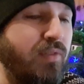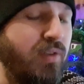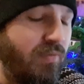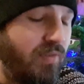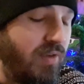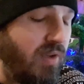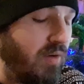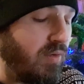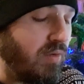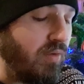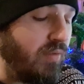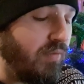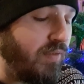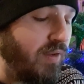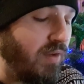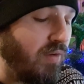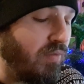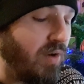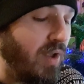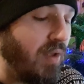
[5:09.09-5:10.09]
You've got a good
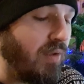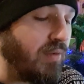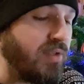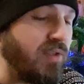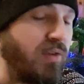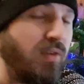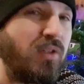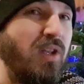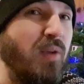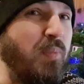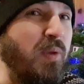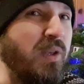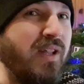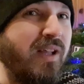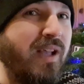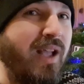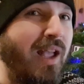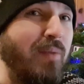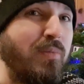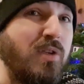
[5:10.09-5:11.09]
few rounds. Your
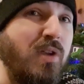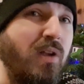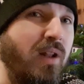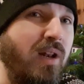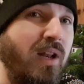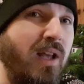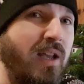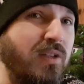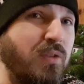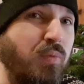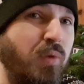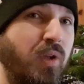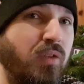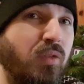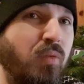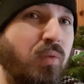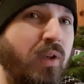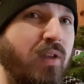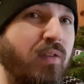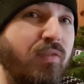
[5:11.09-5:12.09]
typical game's gonna last what,
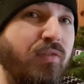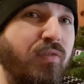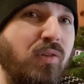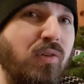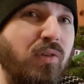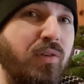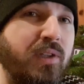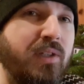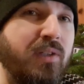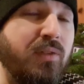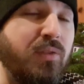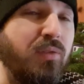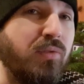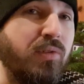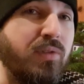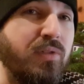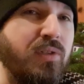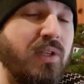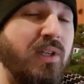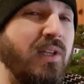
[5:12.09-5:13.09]
12, 14
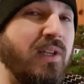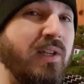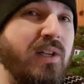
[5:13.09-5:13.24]
turns.